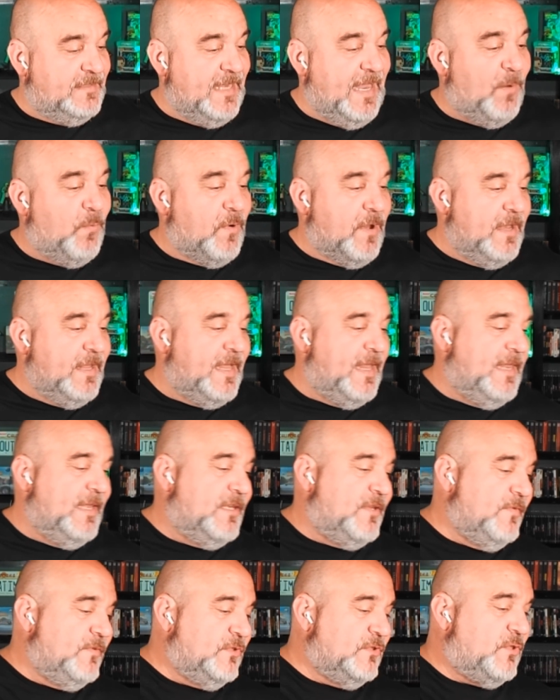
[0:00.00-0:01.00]
Now we're going to get
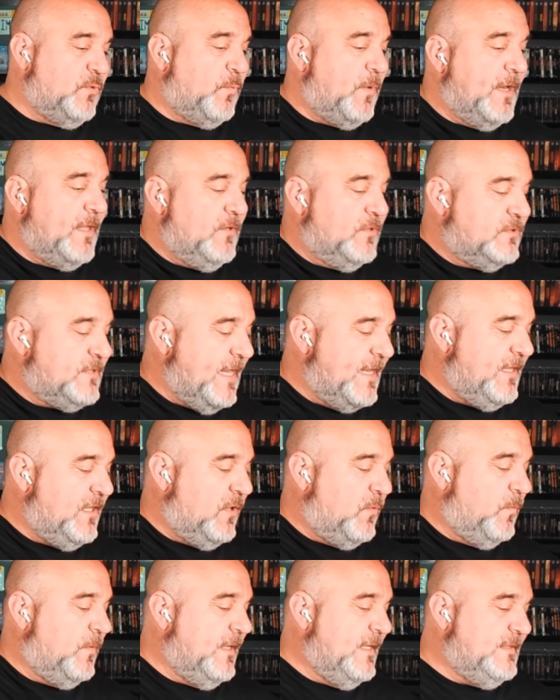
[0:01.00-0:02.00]
into just the regular
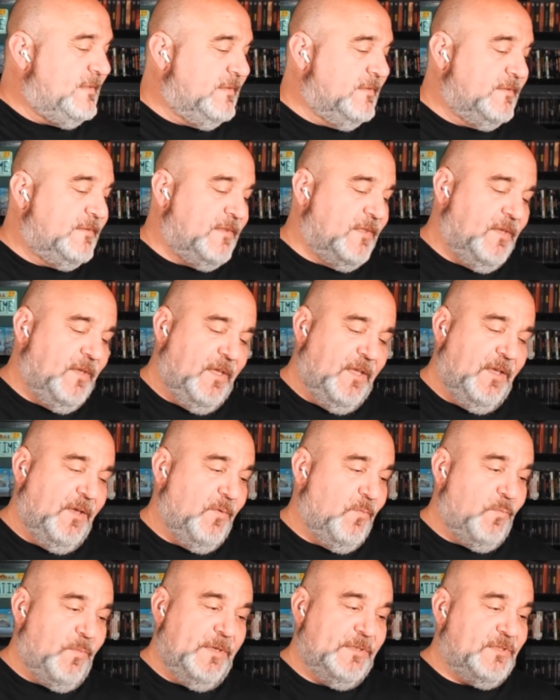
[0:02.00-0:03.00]
standalone releases,
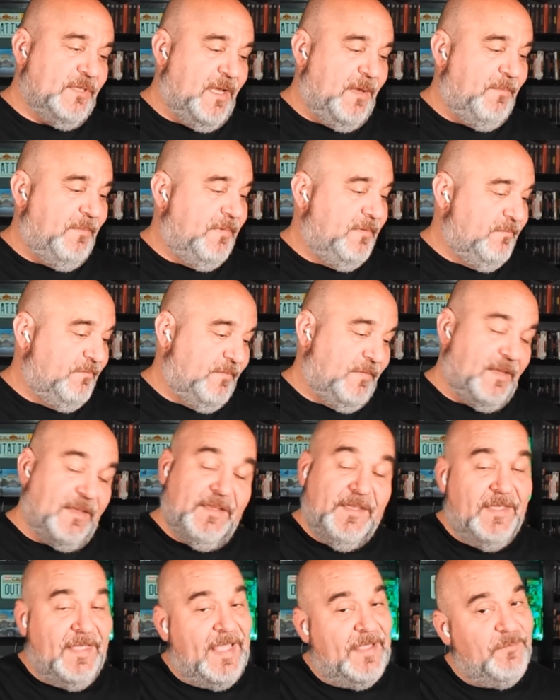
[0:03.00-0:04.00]
which
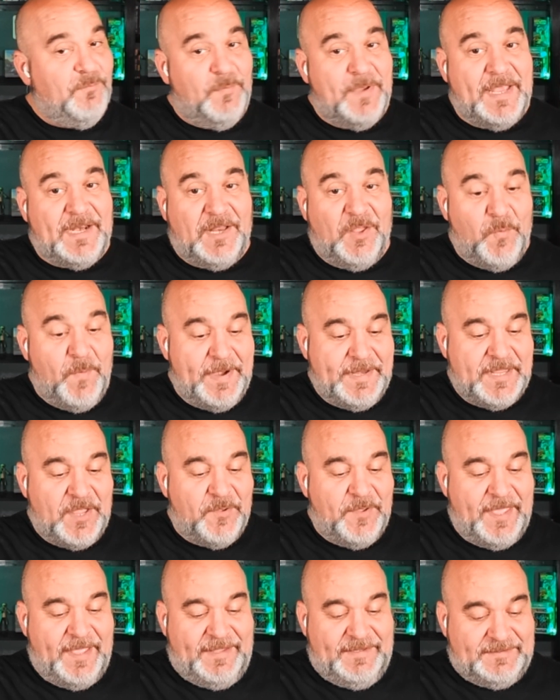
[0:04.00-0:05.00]
we got a long way to go,
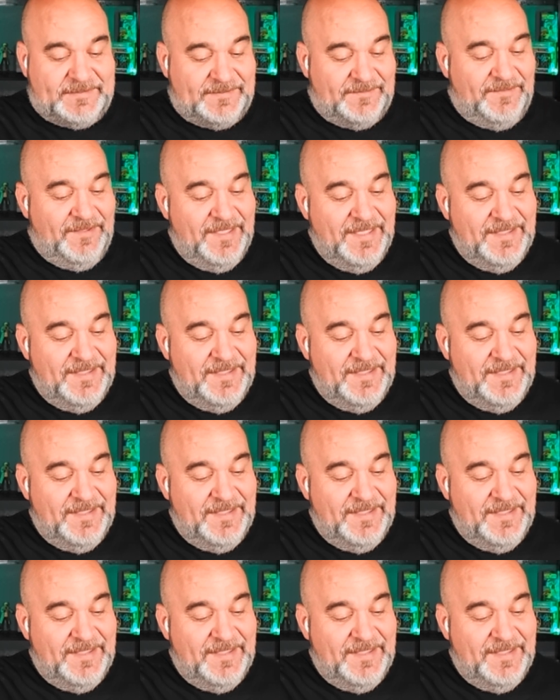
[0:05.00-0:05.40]
guys.